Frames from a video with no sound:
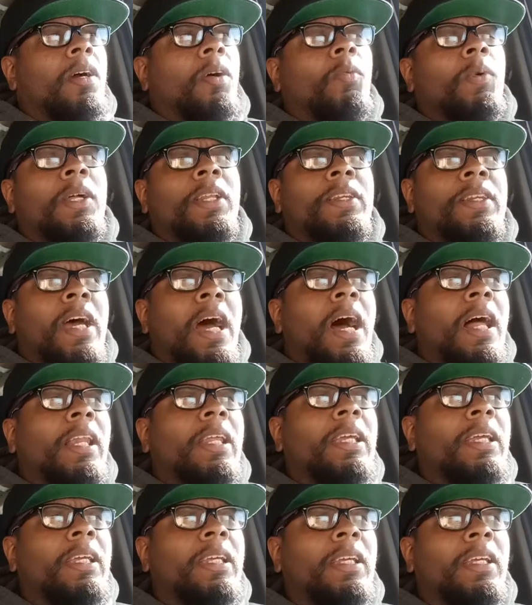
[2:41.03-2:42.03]
With
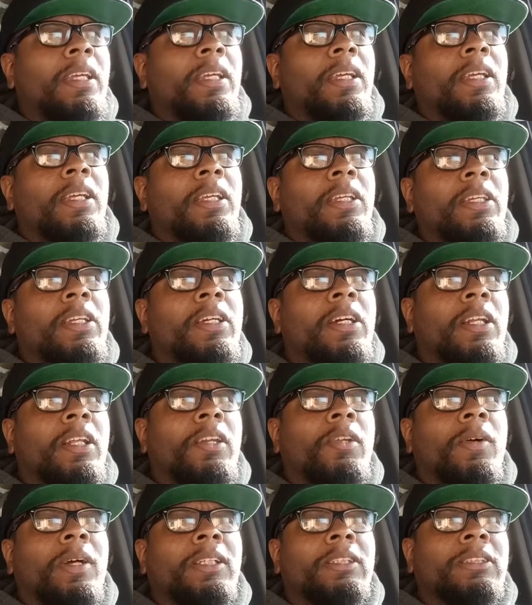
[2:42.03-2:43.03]
Dolly, you're gonna
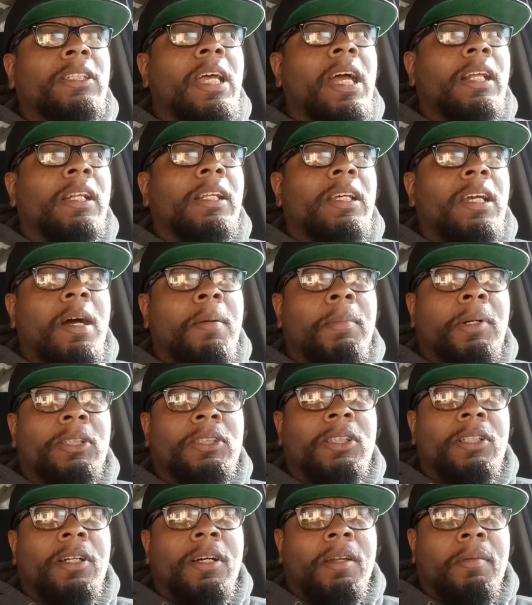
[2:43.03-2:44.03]
know exactly how much
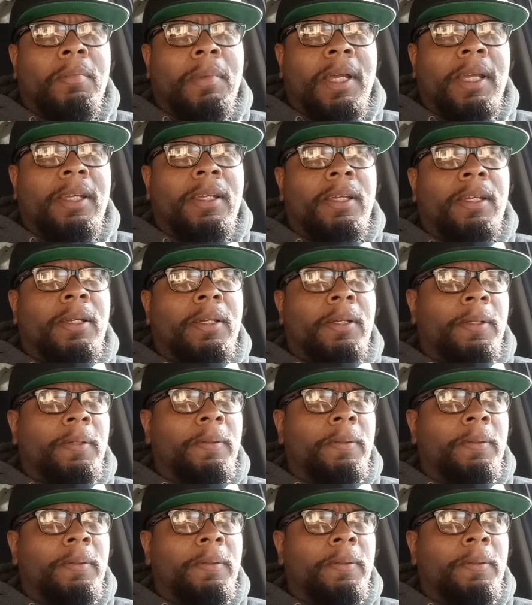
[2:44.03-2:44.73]
you're gonna make,